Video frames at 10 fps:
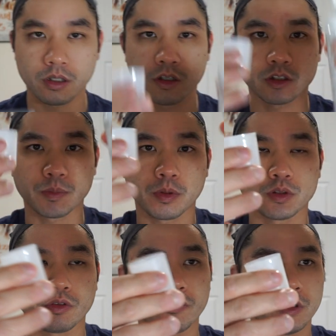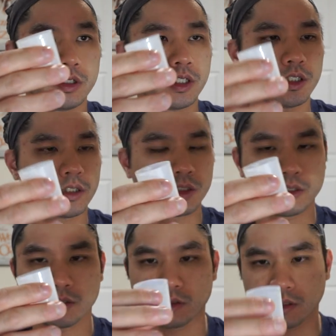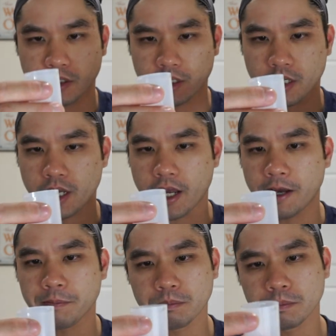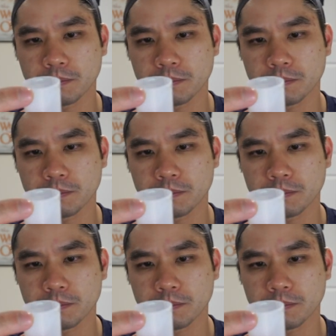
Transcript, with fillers: you're supposed to fill this cap